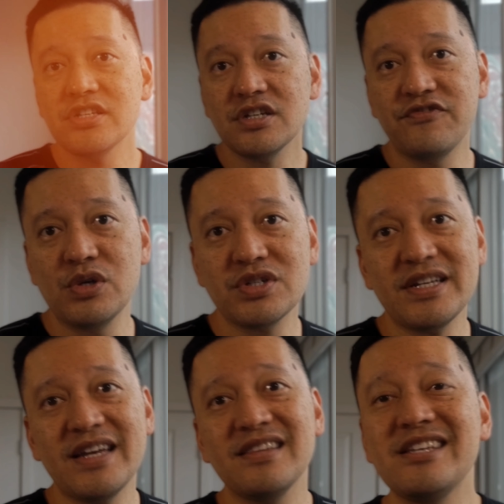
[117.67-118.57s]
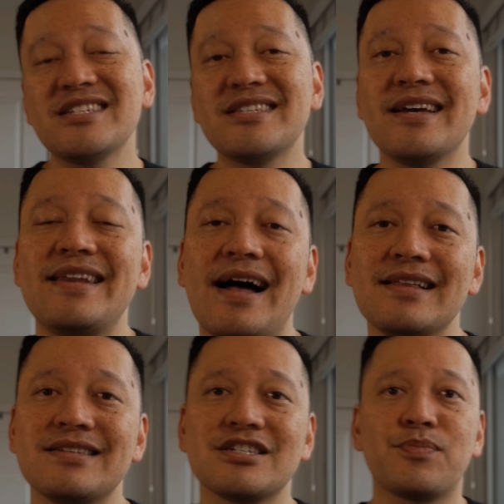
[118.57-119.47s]
this confusion, it leads to
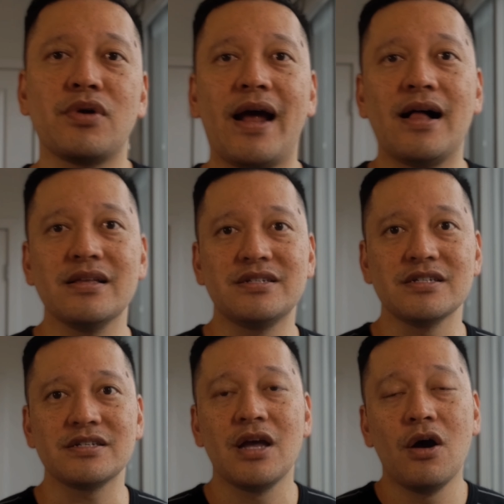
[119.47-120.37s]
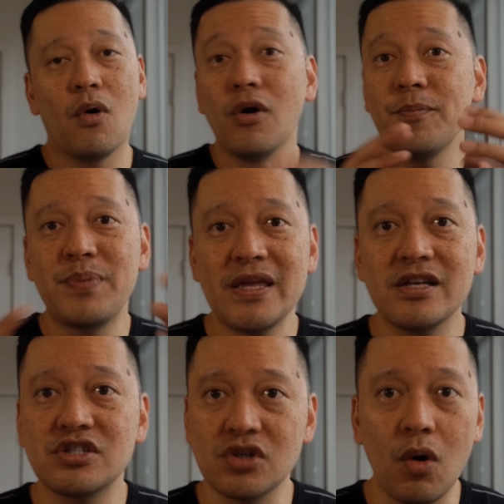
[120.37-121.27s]
analysis paralysis or
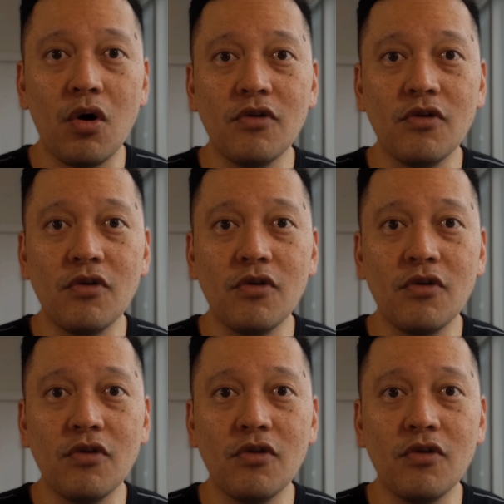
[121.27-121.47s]
being so